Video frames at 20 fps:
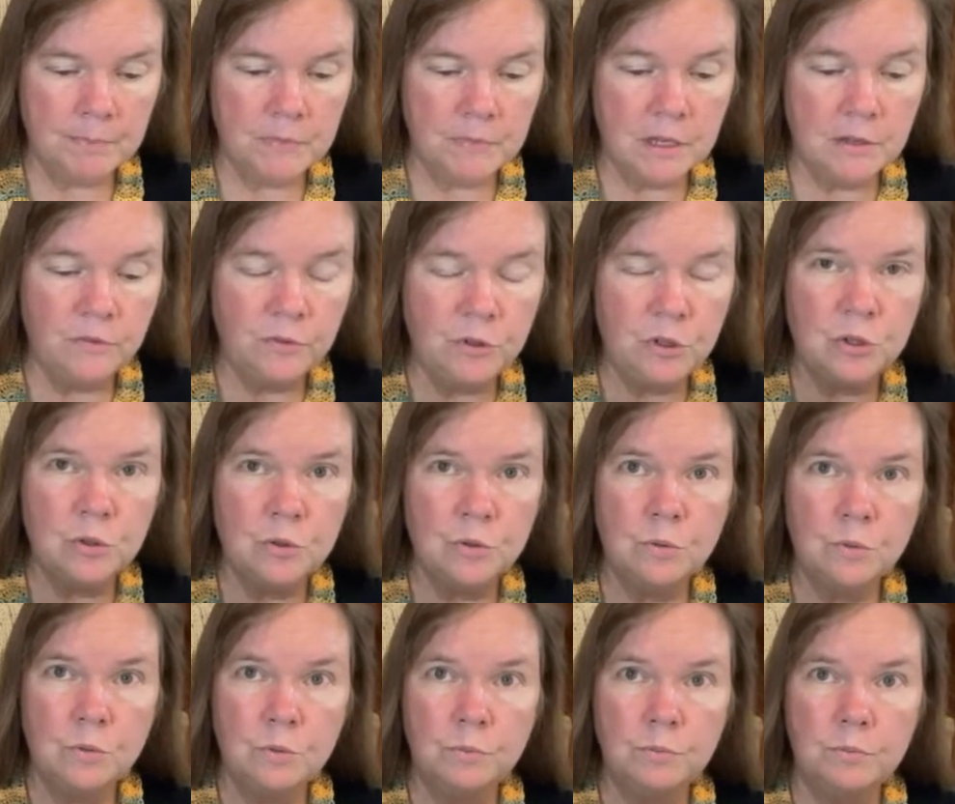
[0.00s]
if
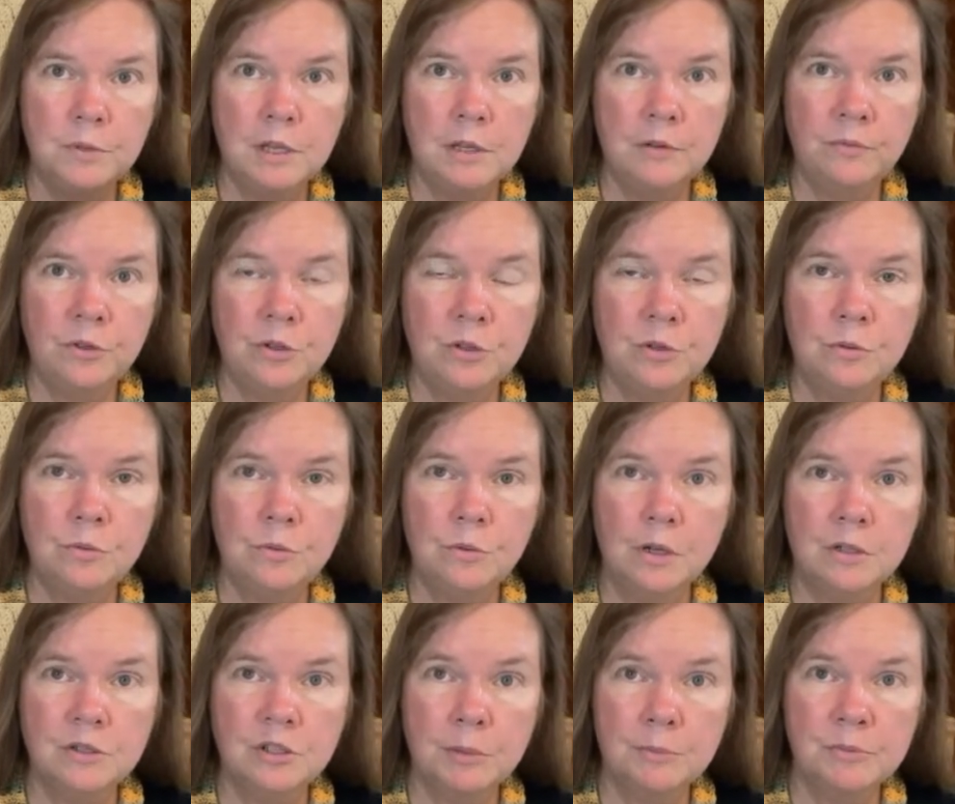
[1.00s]
you
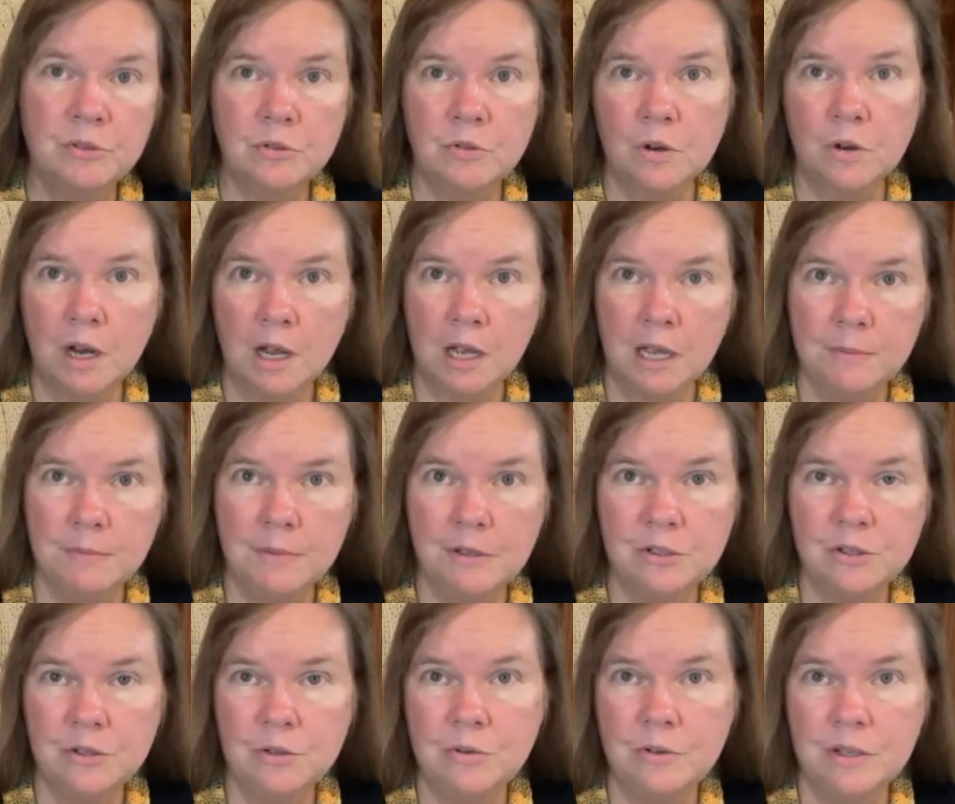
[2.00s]
subscribe
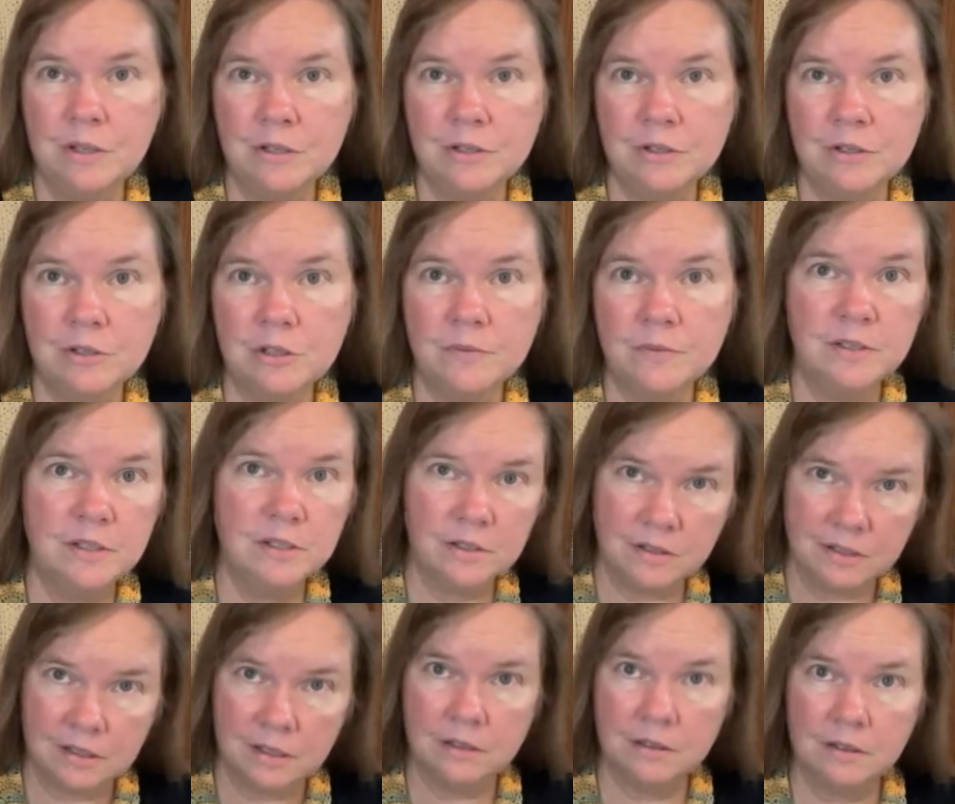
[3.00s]
to their service,
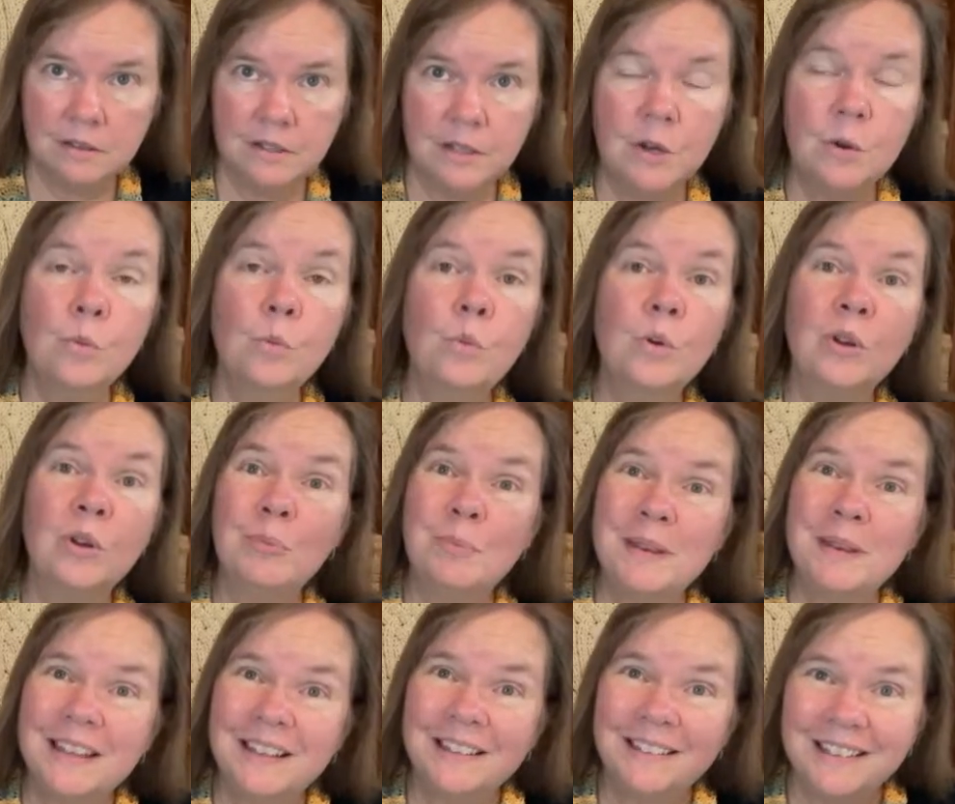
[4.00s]
there will
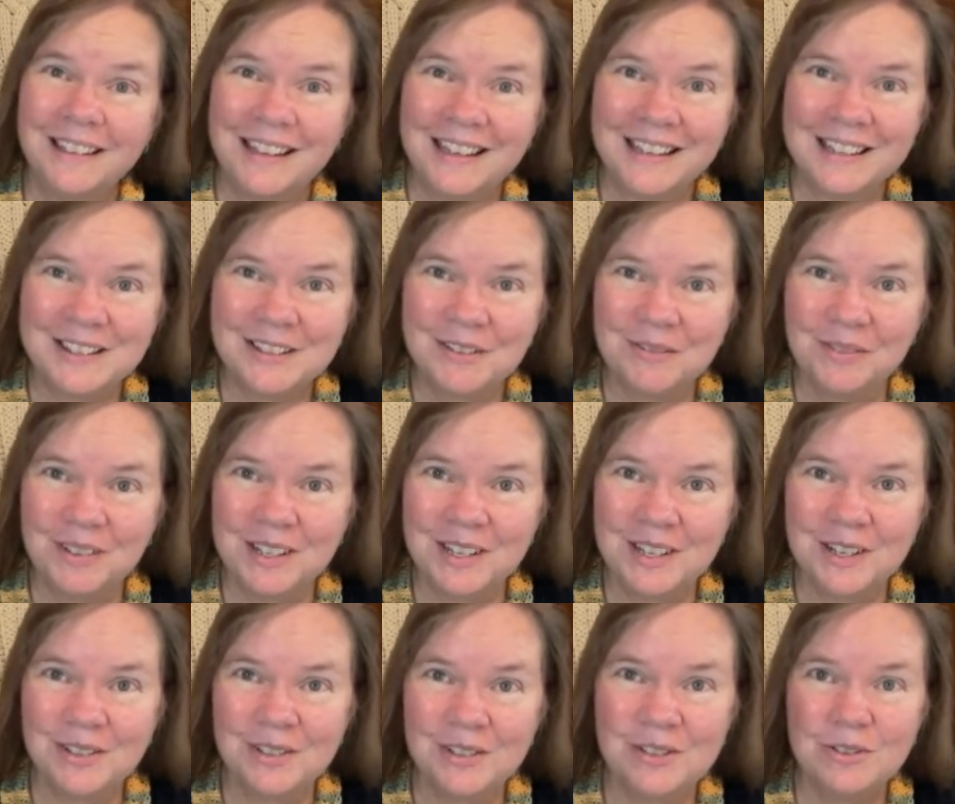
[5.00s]
be a link in the
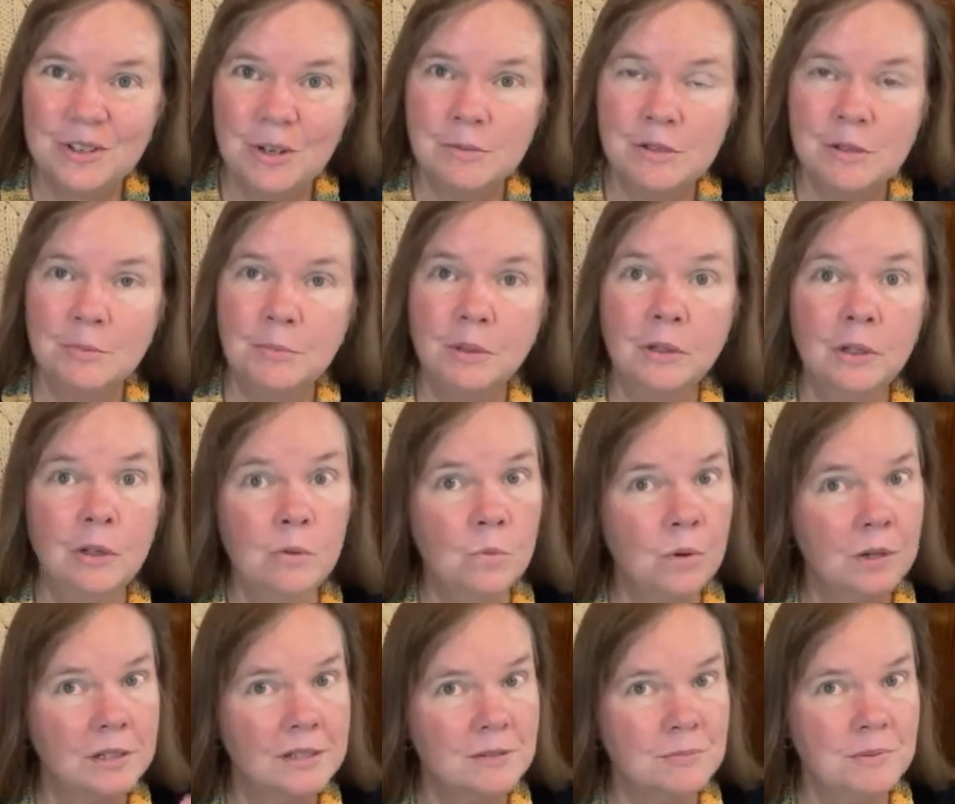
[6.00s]
video description below
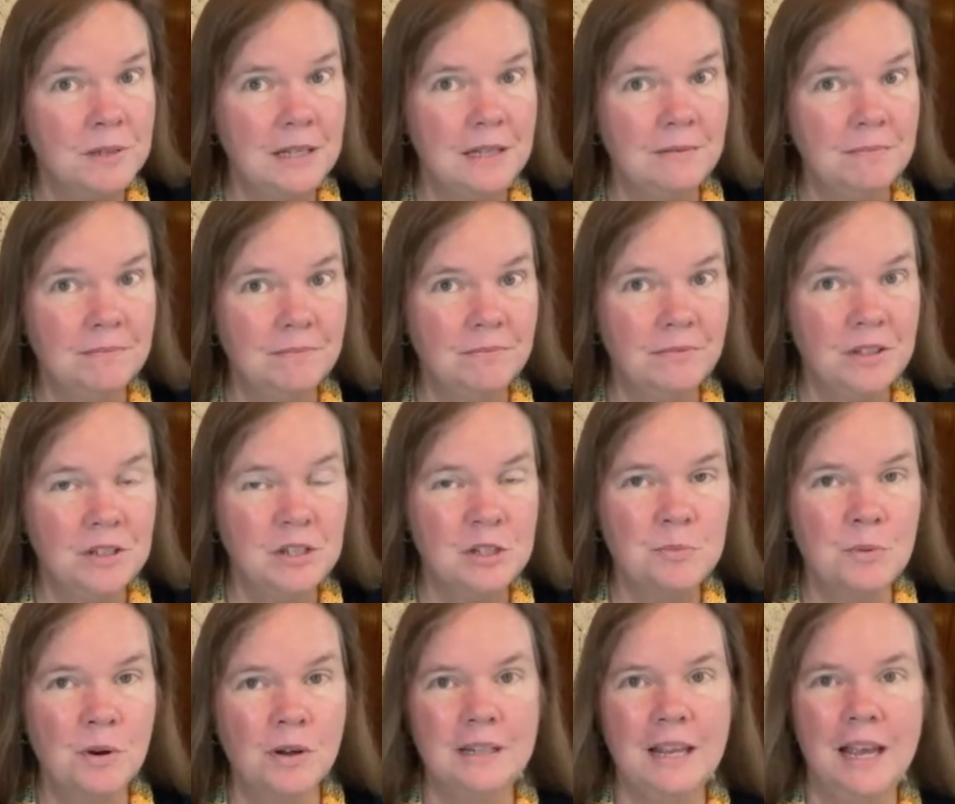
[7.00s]
once we finish
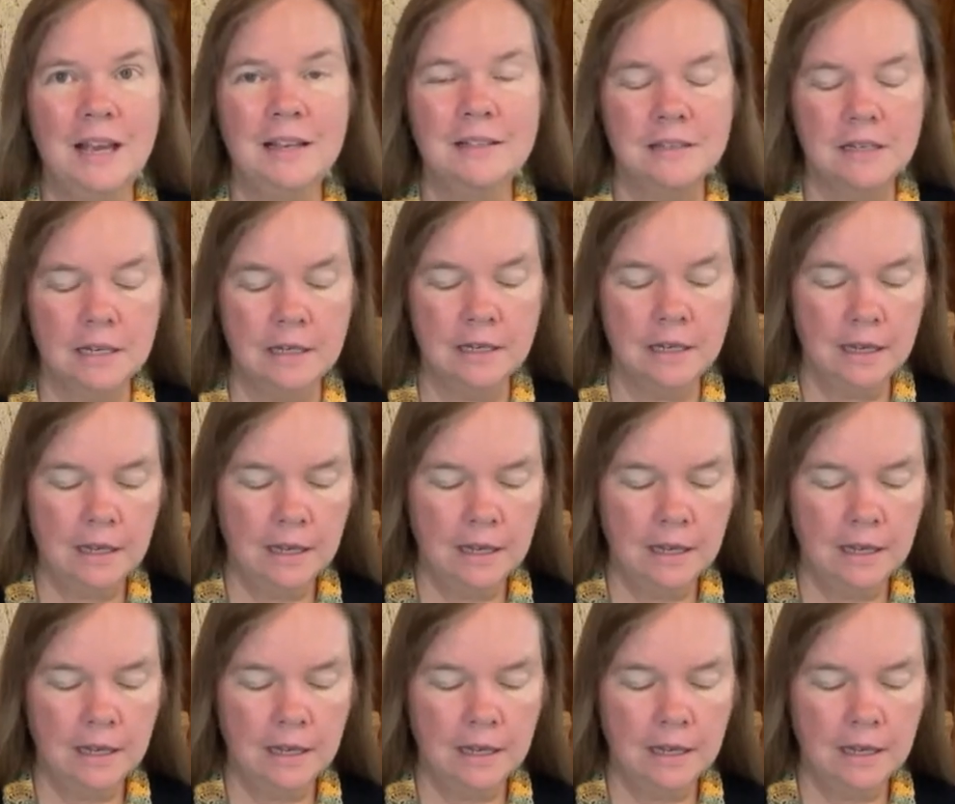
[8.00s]
broadcasting.